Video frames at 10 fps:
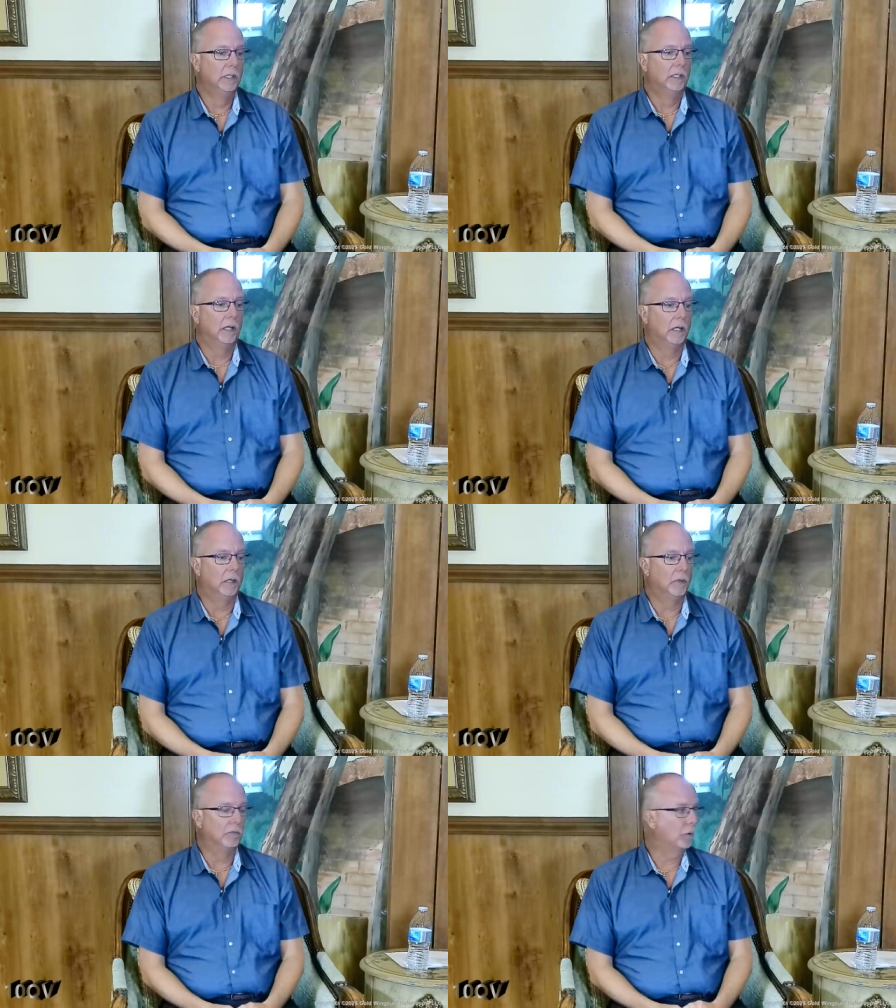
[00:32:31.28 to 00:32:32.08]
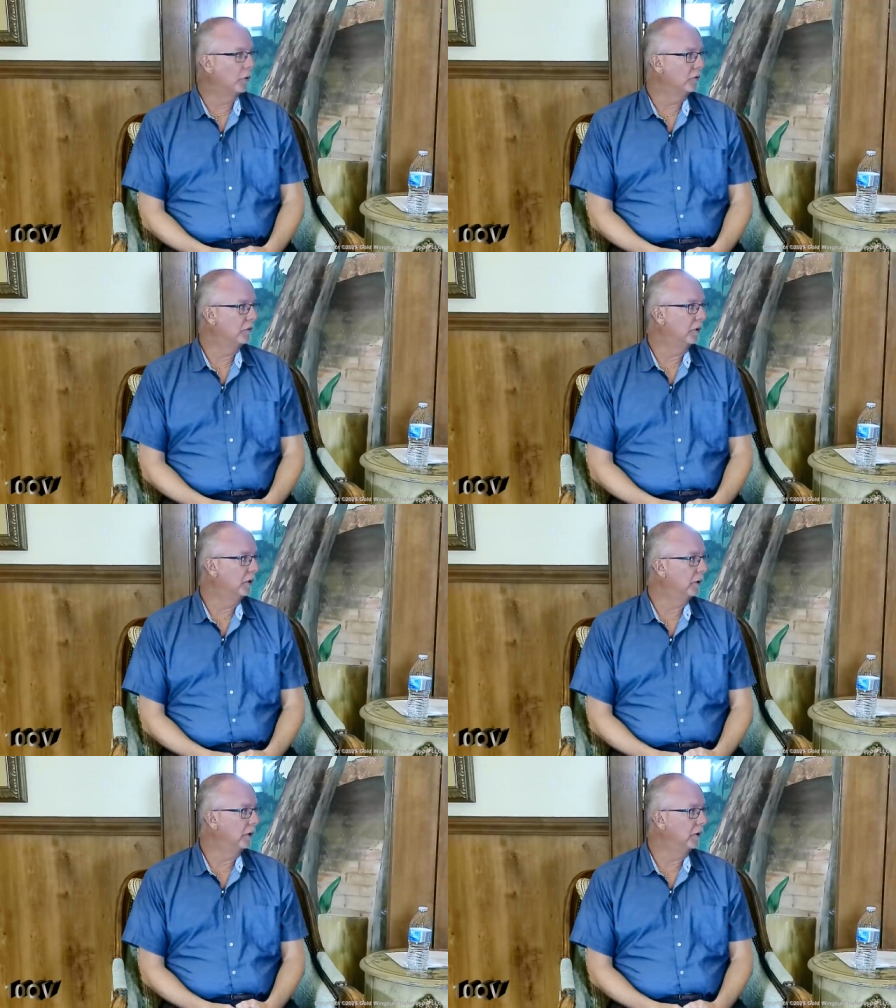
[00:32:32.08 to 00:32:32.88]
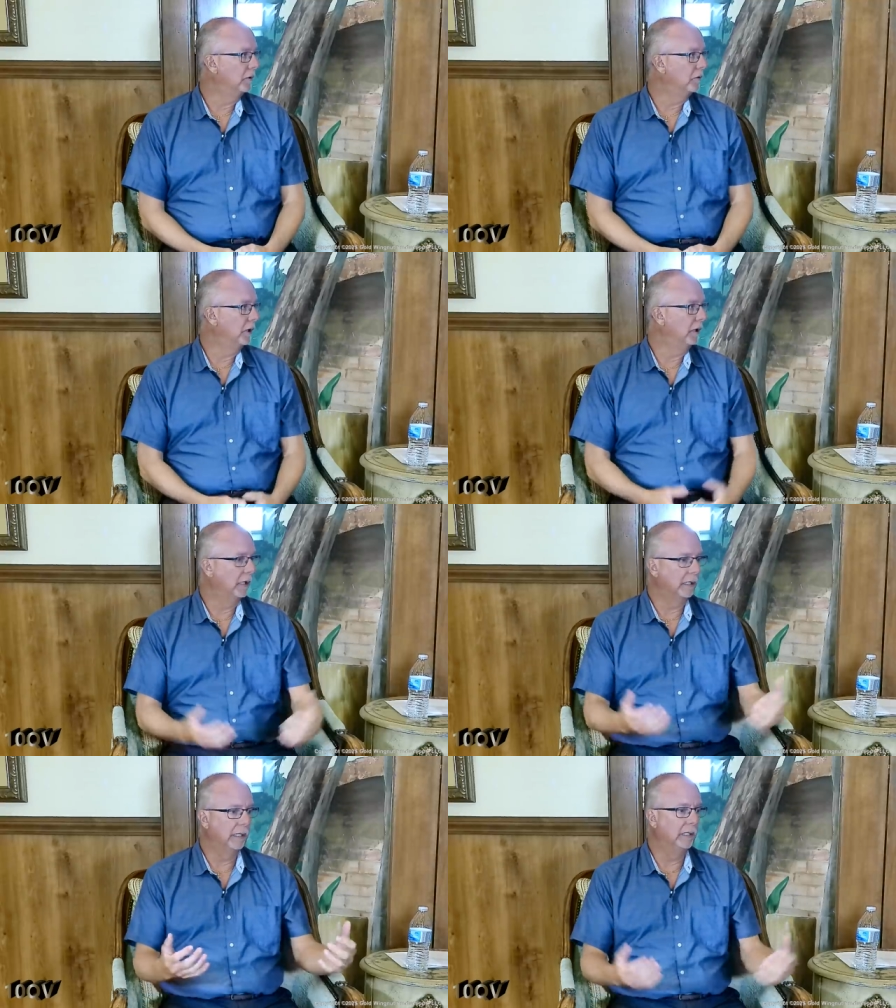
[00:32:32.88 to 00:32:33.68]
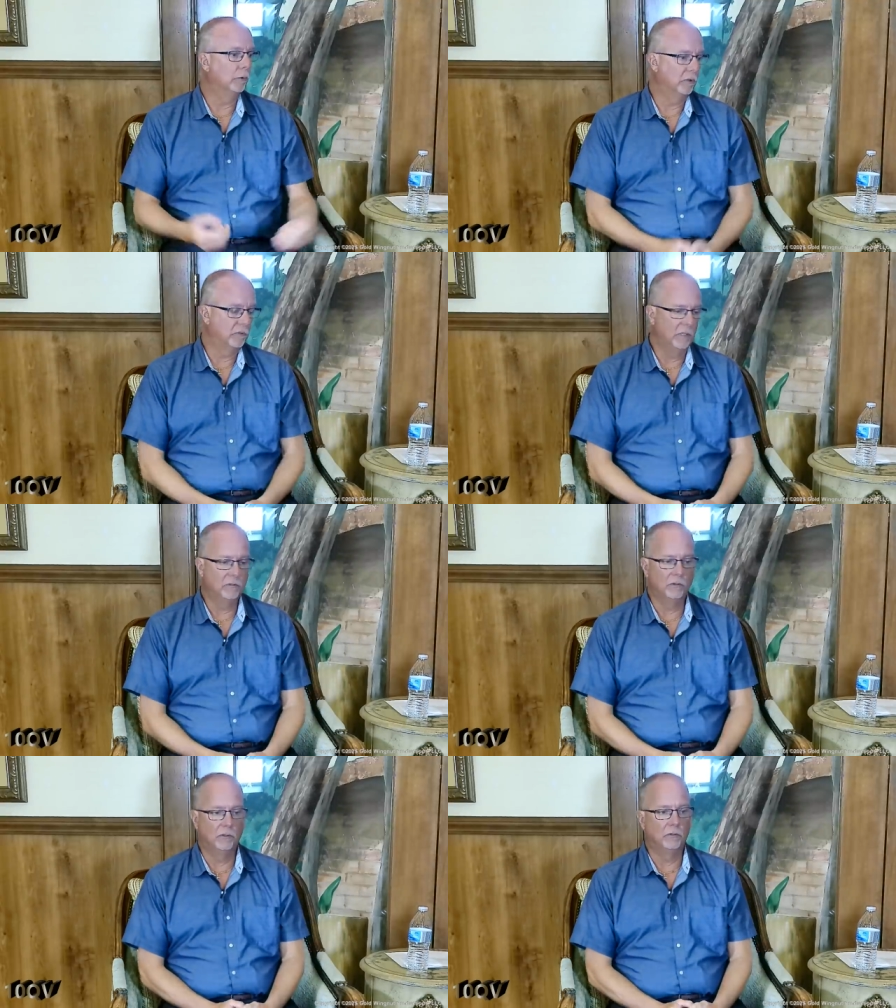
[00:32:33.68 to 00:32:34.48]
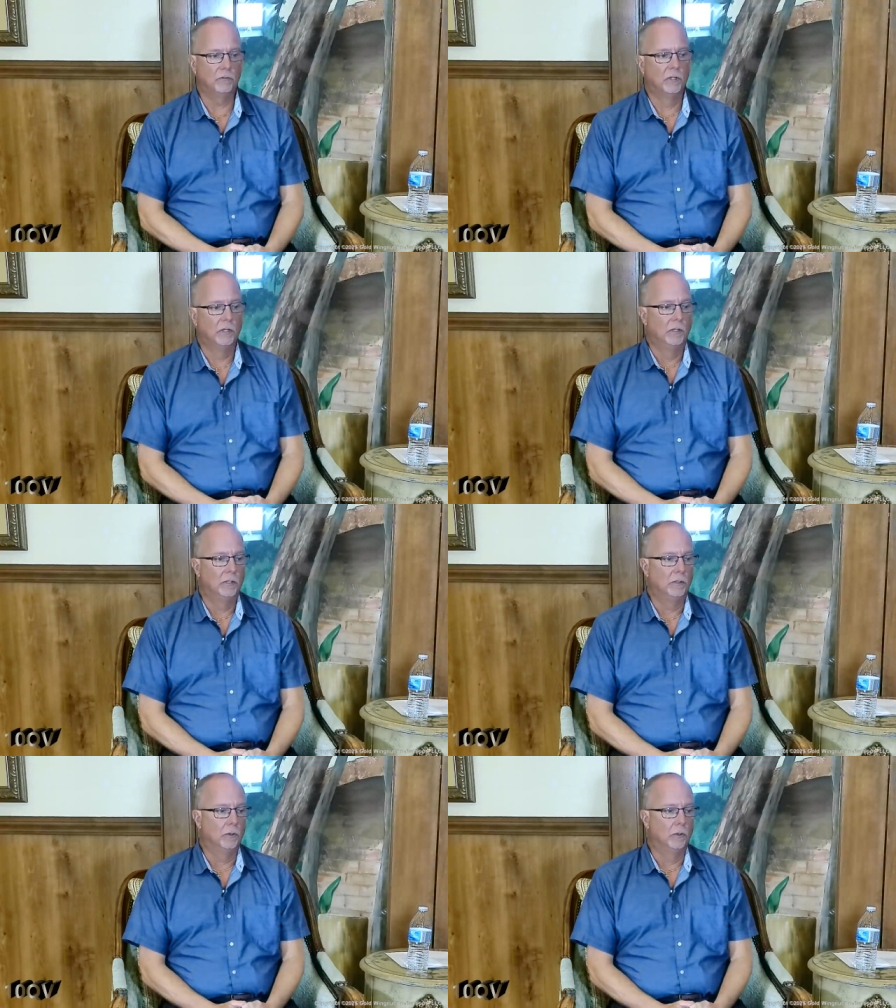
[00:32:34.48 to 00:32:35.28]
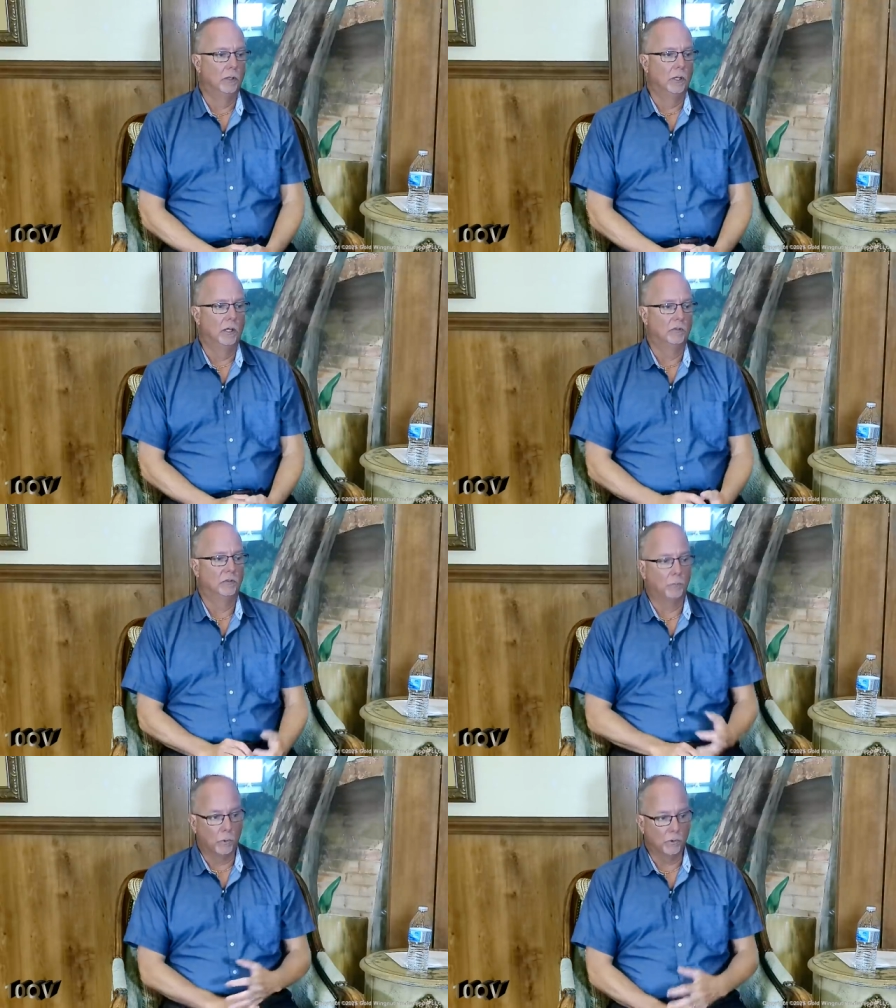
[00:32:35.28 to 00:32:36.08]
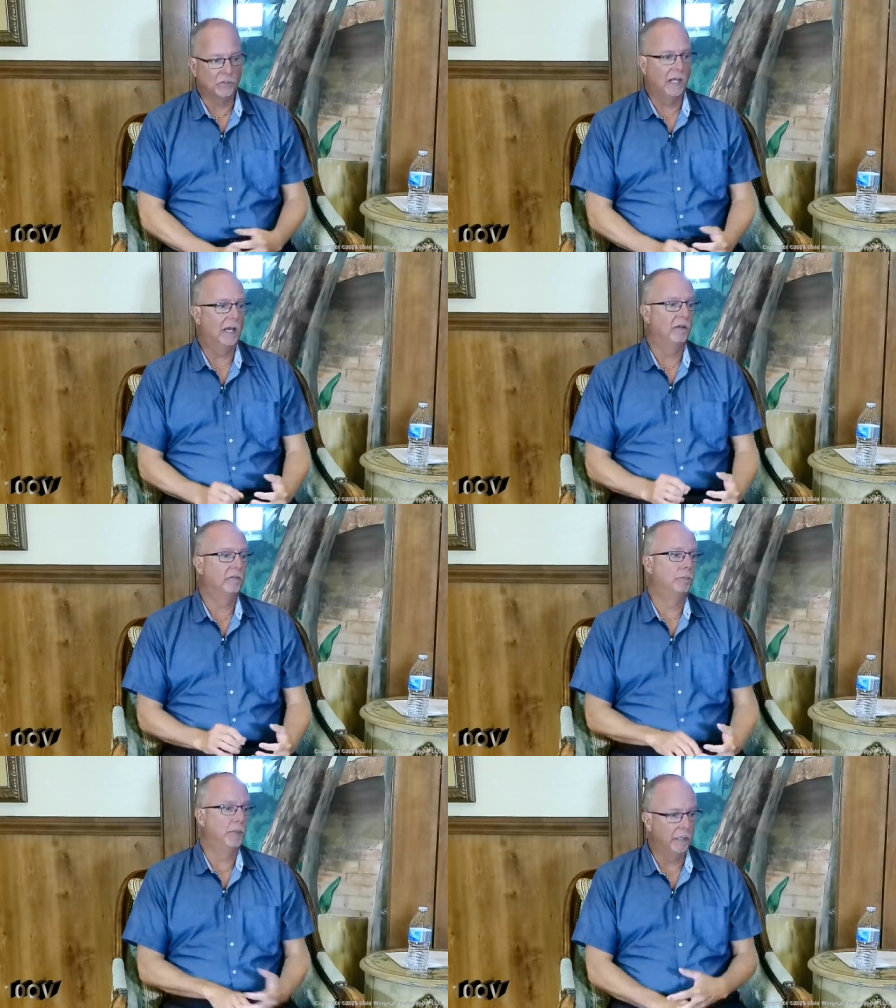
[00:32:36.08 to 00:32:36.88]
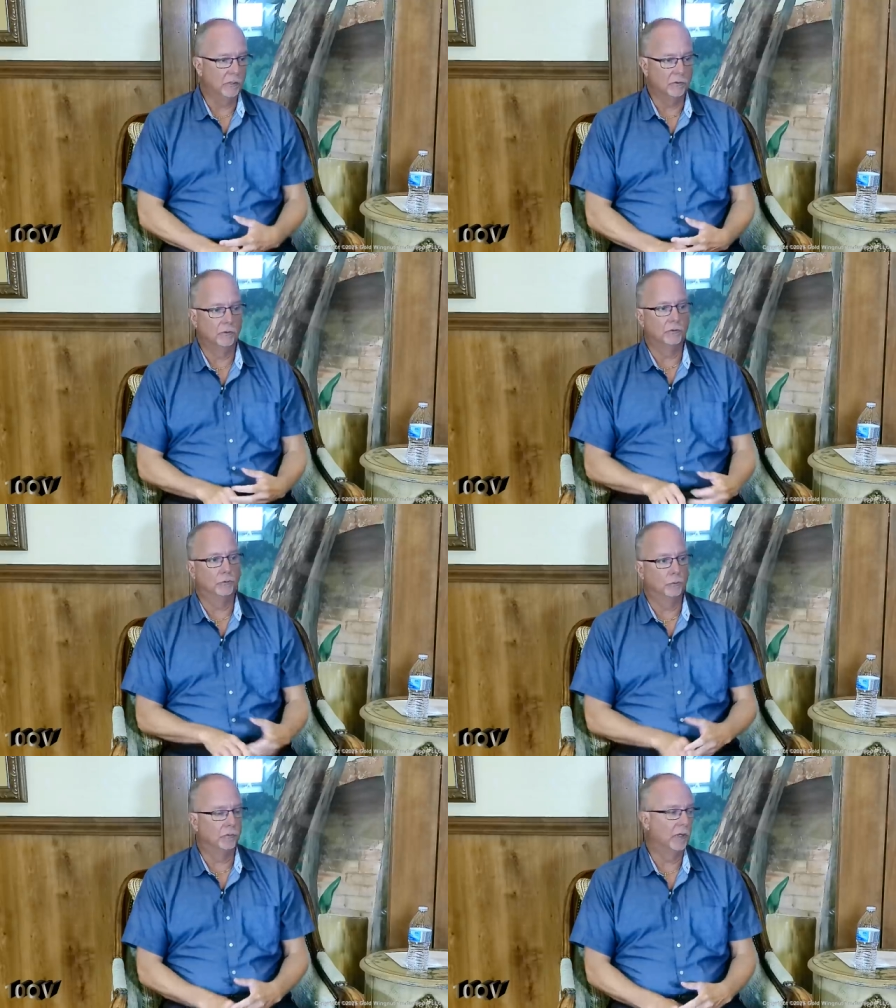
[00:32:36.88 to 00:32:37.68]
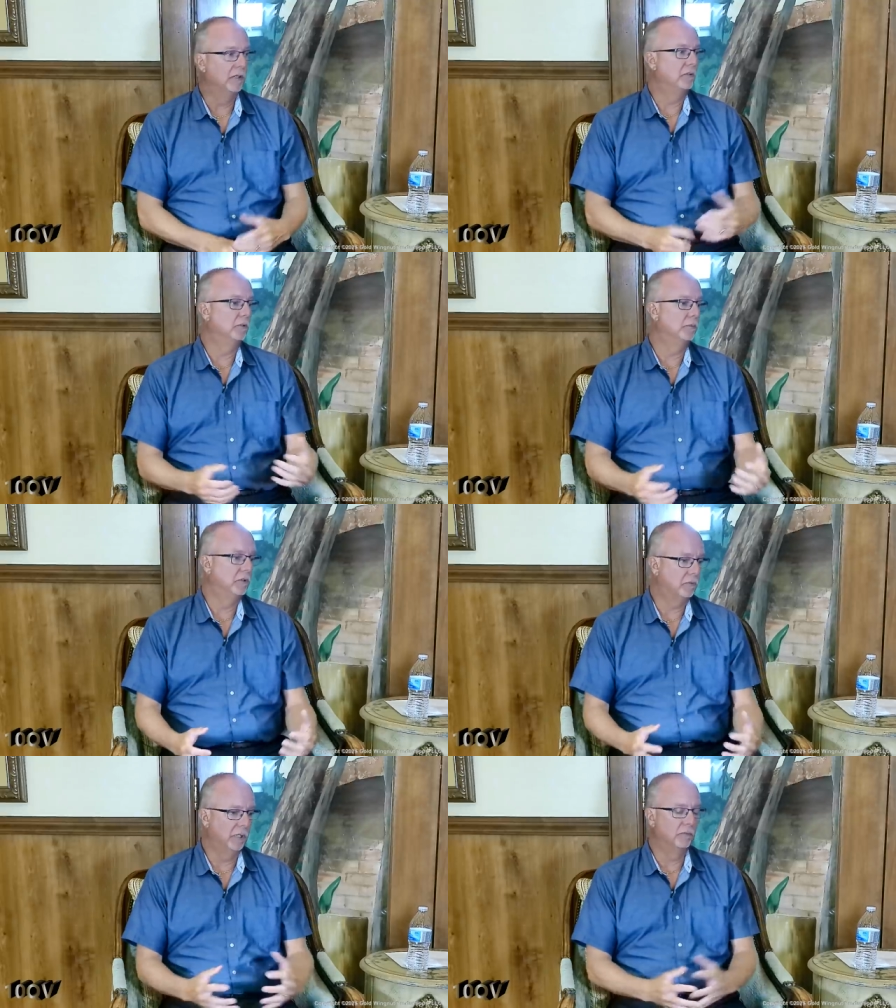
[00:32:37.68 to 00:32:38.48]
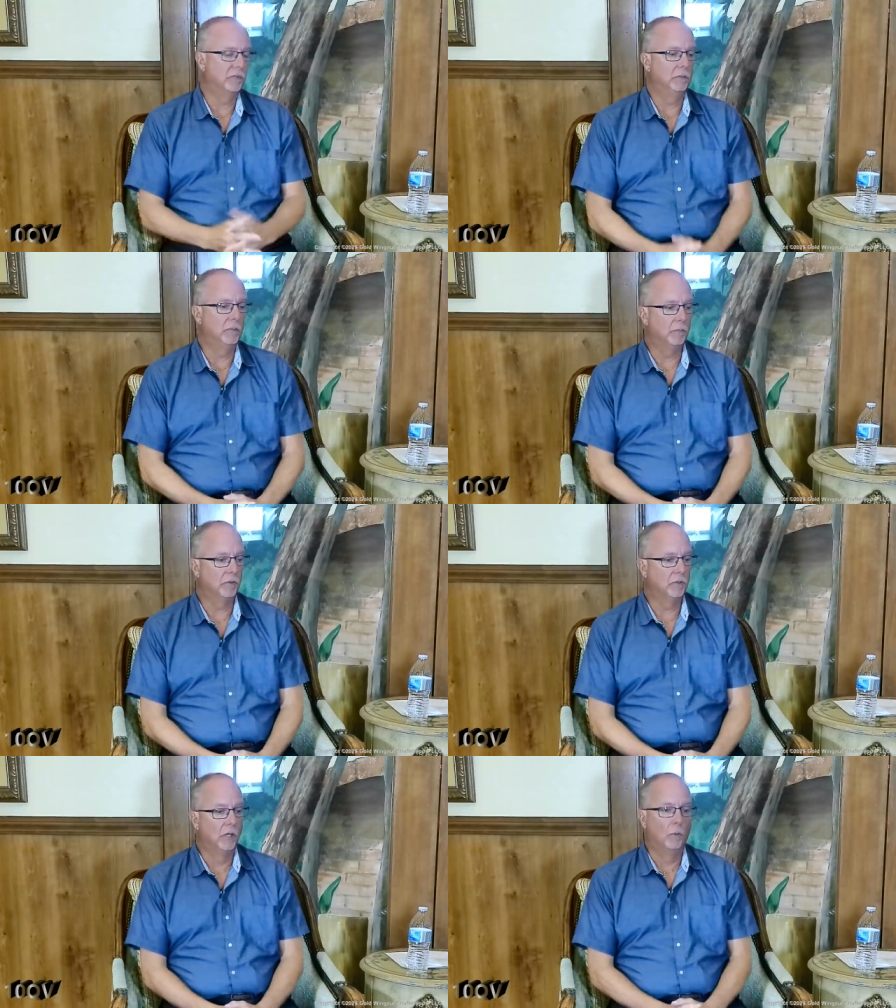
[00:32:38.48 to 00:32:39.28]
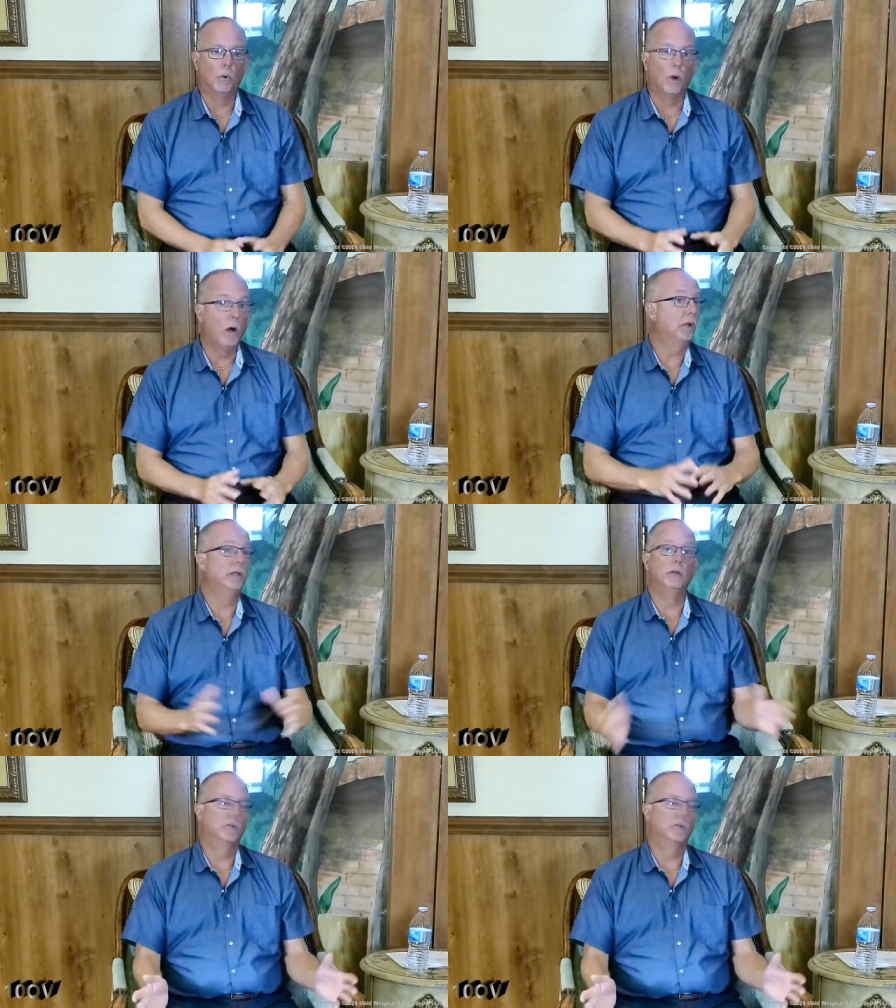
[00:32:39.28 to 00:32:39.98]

Of course, there is, and like in any organization, there's, you know, support staff, managers, supervisor, administrative team members. We're all here to